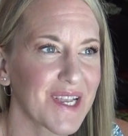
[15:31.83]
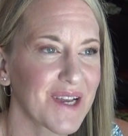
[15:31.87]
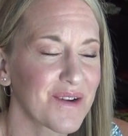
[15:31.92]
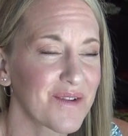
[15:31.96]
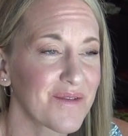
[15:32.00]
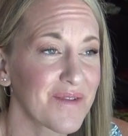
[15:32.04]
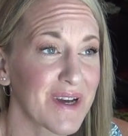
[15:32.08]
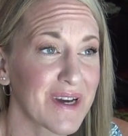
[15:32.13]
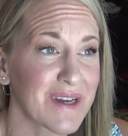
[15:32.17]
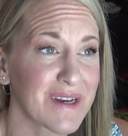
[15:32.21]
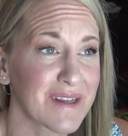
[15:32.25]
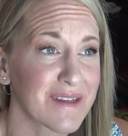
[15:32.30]
Oh
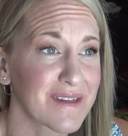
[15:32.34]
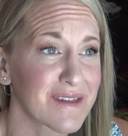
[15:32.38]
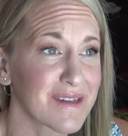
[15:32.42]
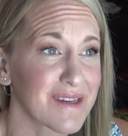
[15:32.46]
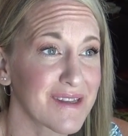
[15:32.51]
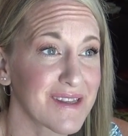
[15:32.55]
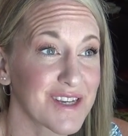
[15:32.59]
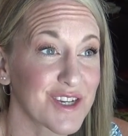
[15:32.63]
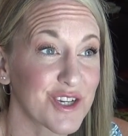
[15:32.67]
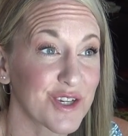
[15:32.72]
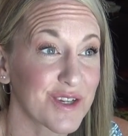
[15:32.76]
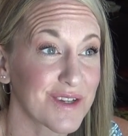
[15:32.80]
man, it's
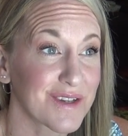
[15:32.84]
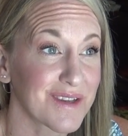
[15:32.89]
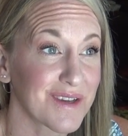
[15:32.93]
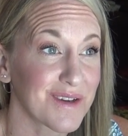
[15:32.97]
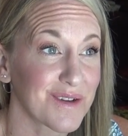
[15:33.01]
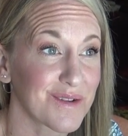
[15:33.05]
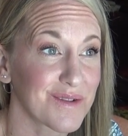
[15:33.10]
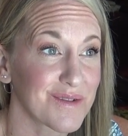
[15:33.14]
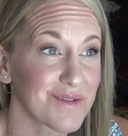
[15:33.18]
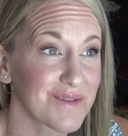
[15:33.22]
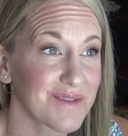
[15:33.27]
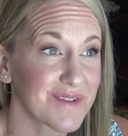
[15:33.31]
delicious
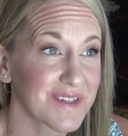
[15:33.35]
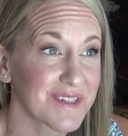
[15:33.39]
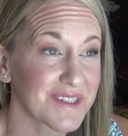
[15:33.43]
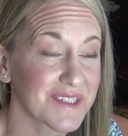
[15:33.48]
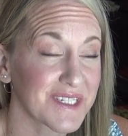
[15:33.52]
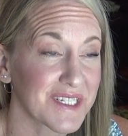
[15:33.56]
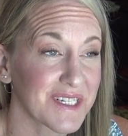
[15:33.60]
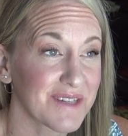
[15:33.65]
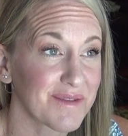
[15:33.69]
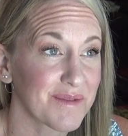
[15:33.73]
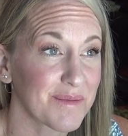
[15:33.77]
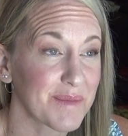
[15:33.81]
though. It
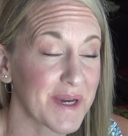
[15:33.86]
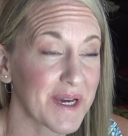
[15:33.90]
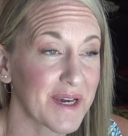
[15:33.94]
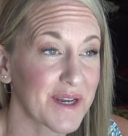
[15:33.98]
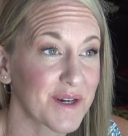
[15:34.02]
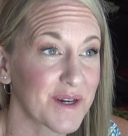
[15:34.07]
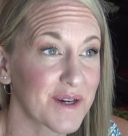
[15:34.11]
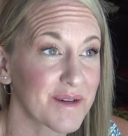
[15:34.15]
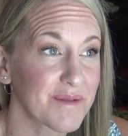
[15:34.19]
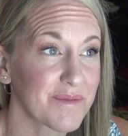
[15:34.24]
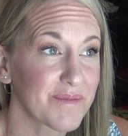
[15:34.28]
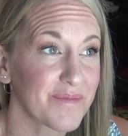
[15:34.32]
doesn't even
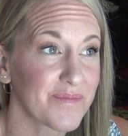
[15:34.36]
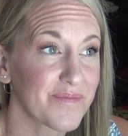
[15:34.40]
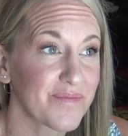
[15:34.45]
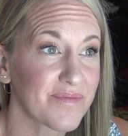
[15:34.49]
matter.